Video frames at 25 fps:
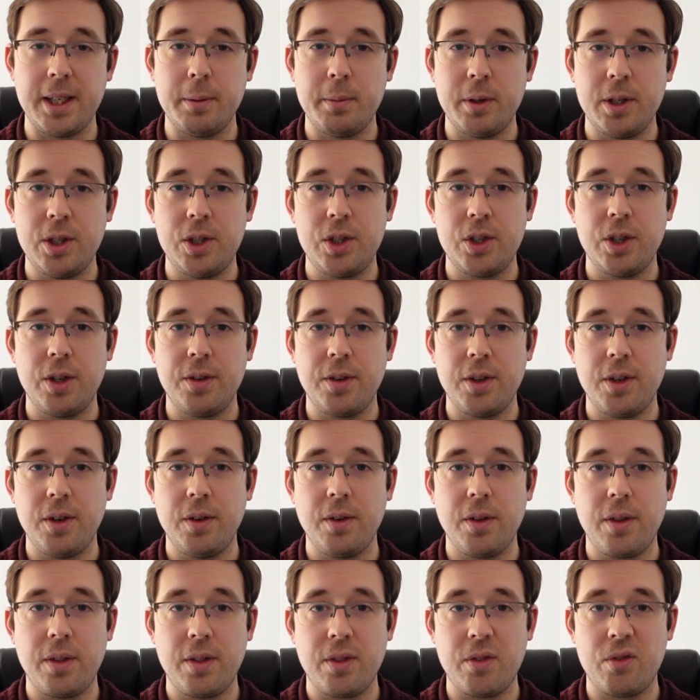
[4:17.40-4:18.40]
image
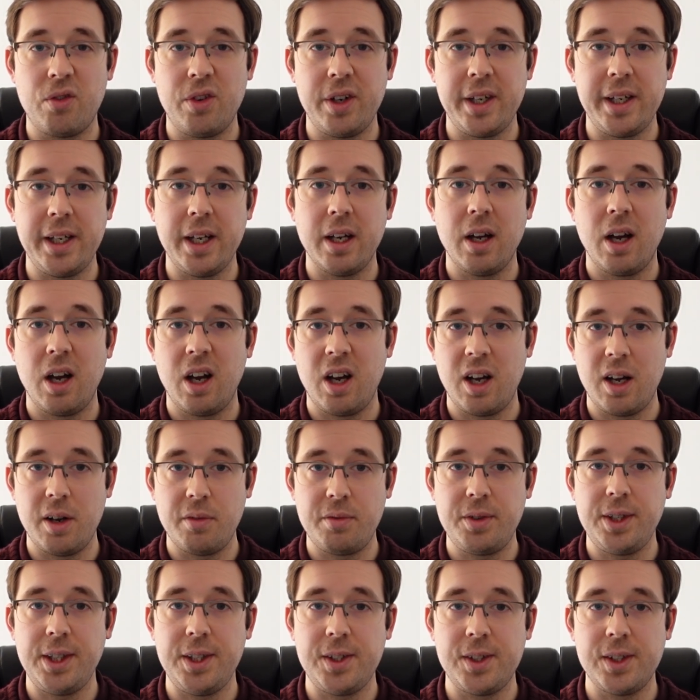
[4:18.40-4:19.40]
than 3
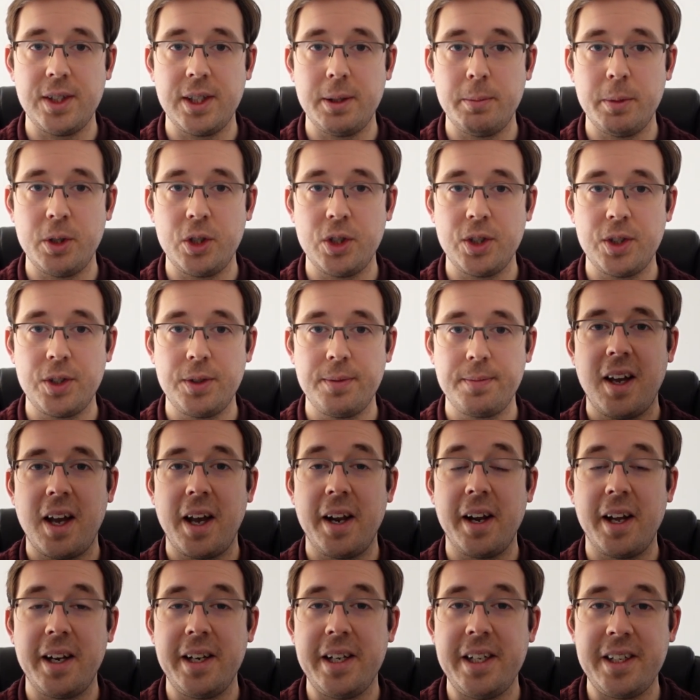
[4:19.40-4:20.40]
half decent images.
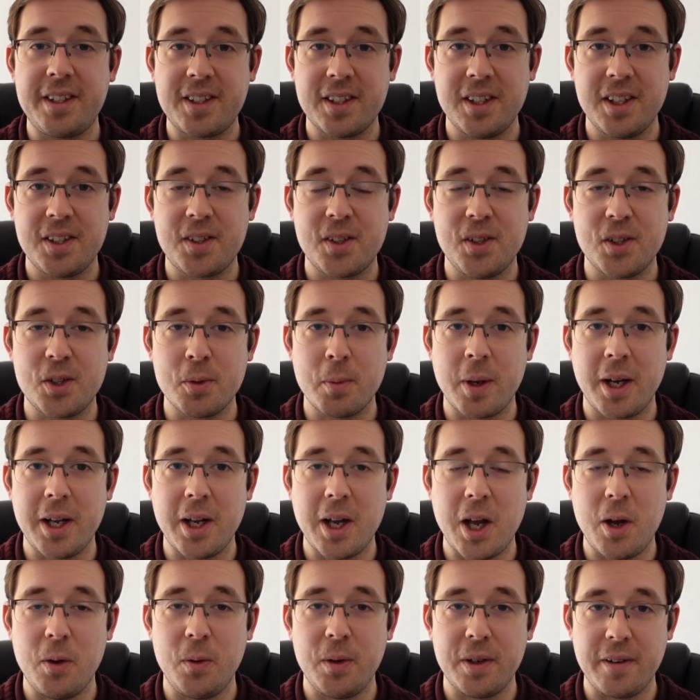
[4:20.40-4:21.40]
And I need to listen to my
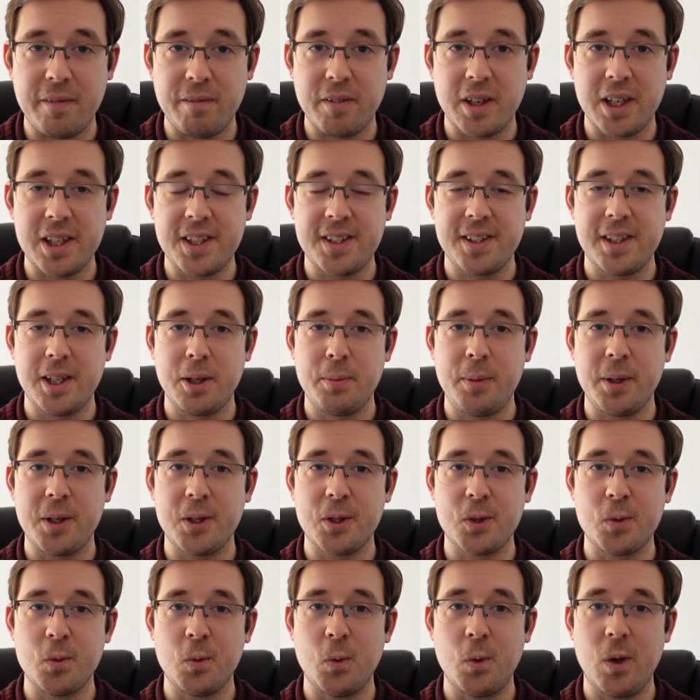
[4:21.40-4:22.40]
own advice there,
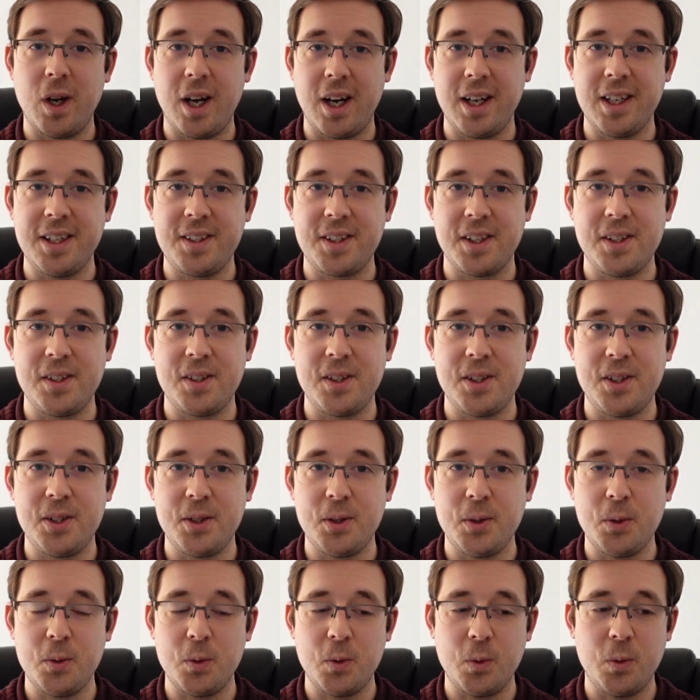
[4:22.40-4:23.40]
because what I tend to
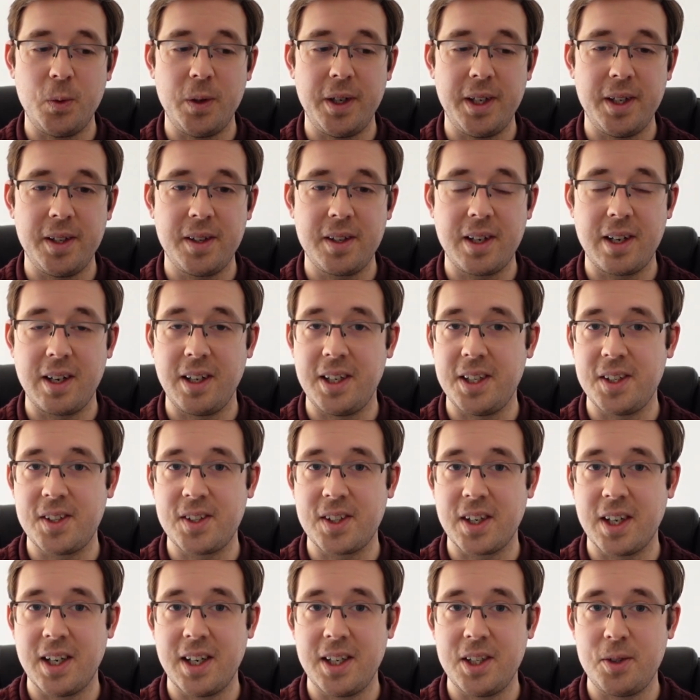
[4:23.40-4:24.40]
do with clear
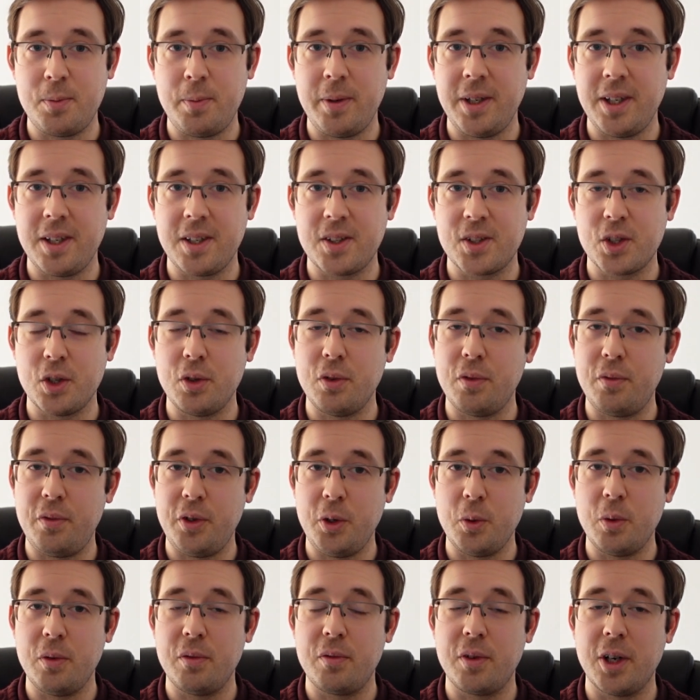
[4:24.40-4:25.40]
skies being so
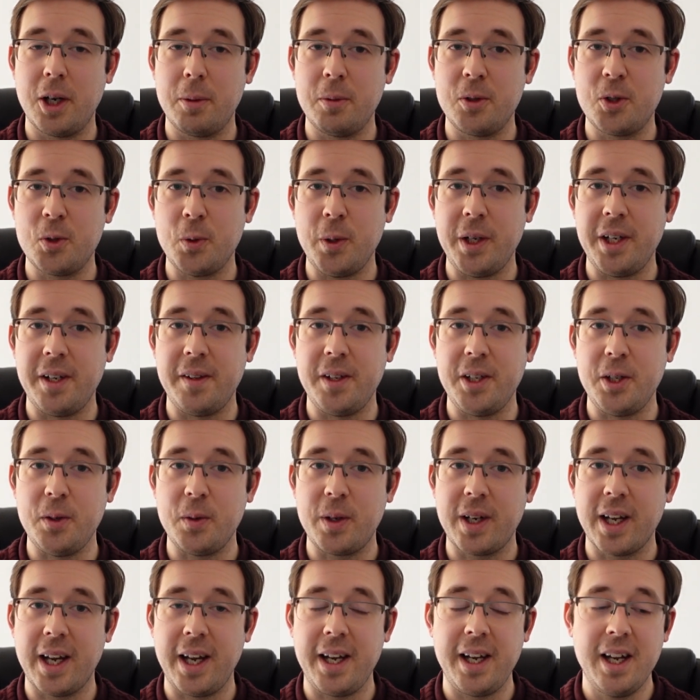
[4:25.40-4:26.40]
few and far between in the
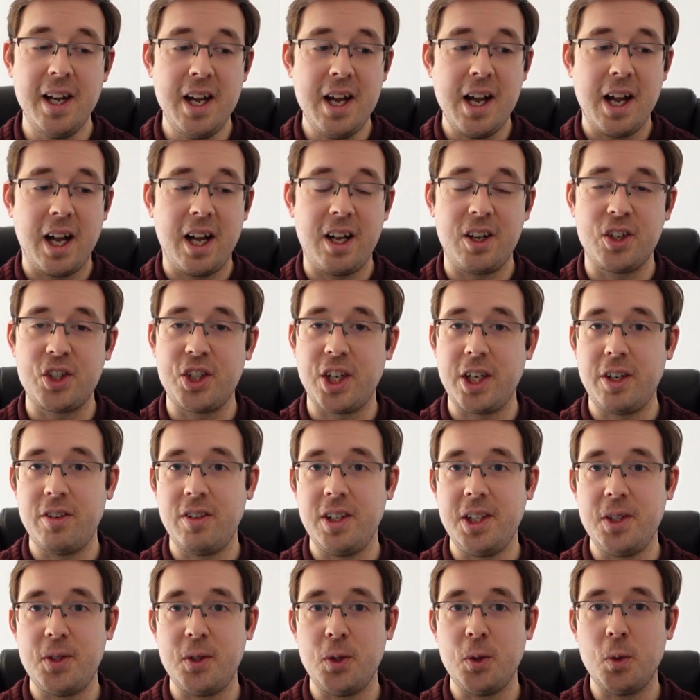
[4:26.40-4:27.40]
UK, I'll
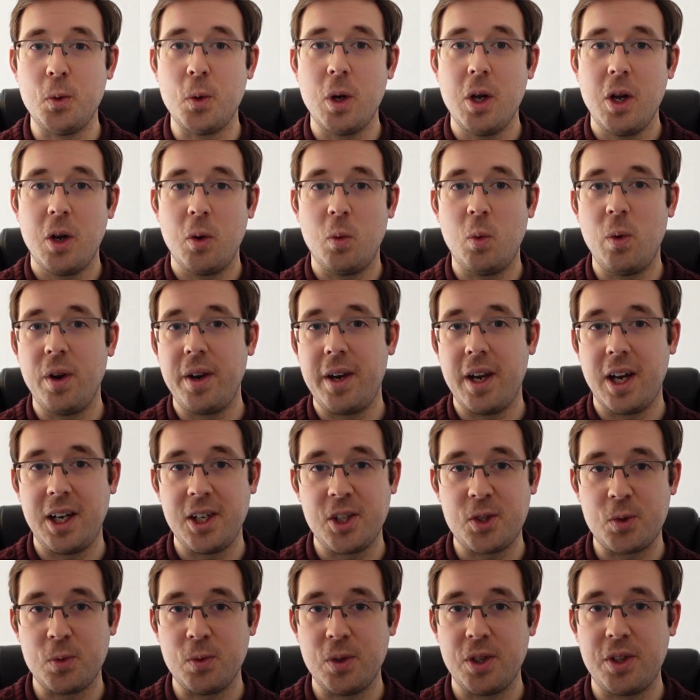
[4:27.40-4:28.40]
generally do 1
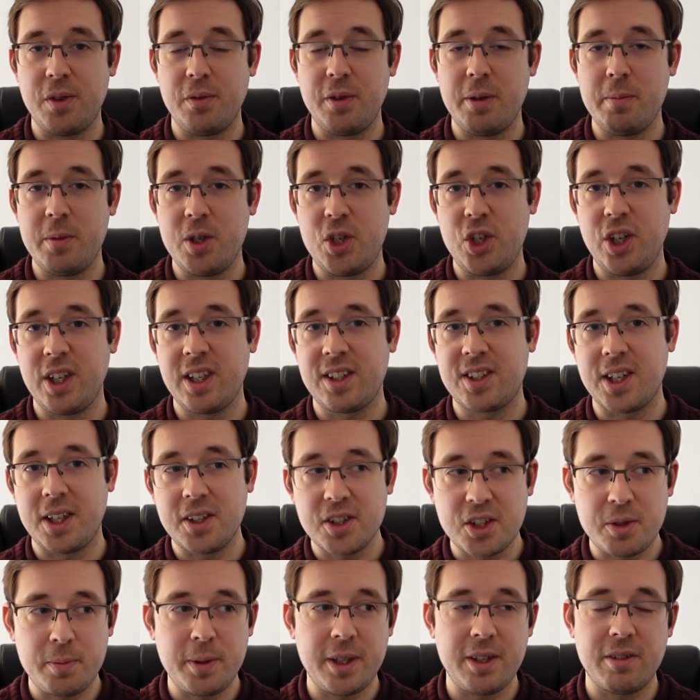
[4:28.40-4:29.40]
night's worth of imaging,
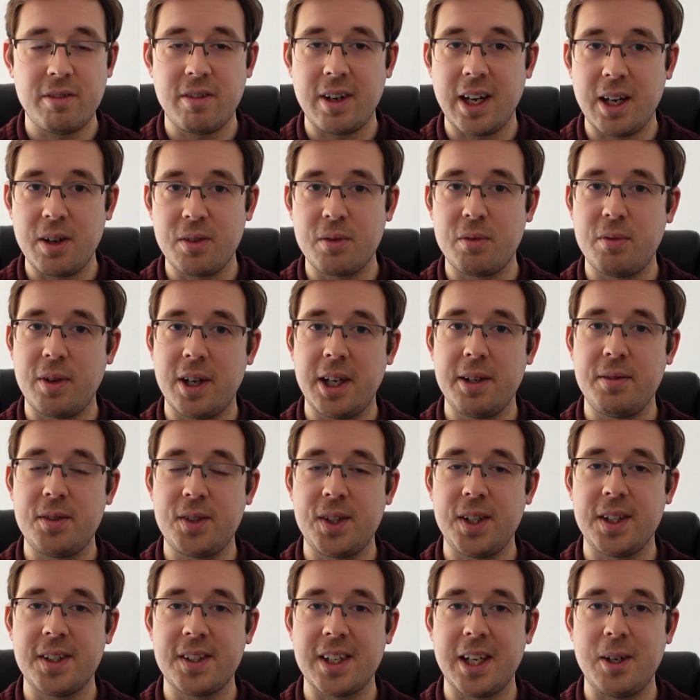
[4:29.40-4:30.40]
tends to be around
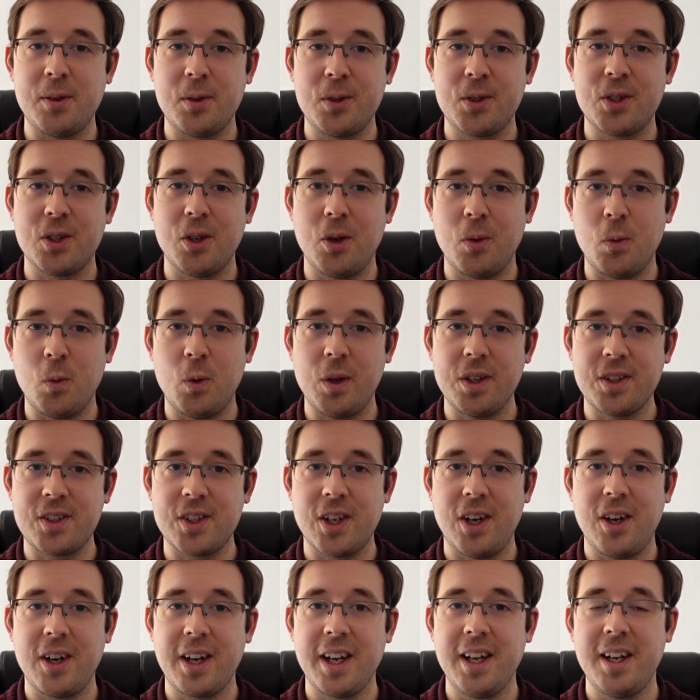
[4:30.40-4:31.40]
5-6 hours on one
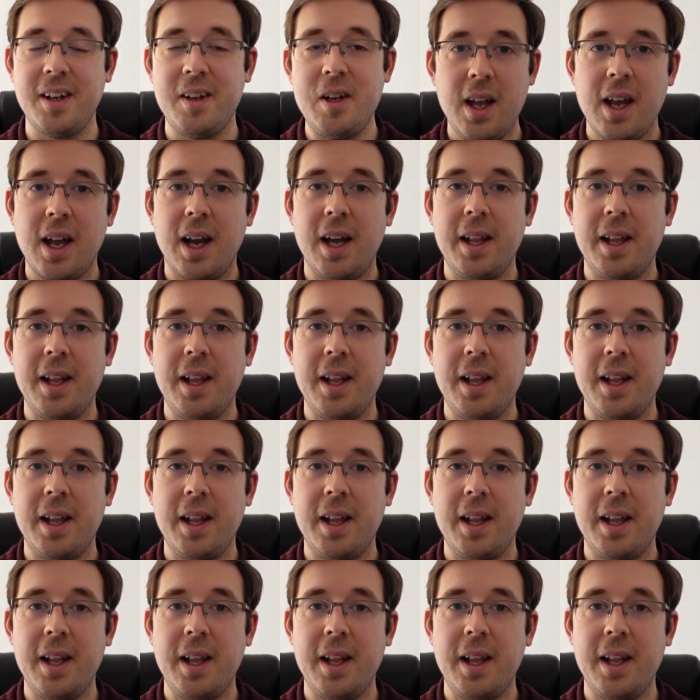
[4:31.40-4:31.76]
target.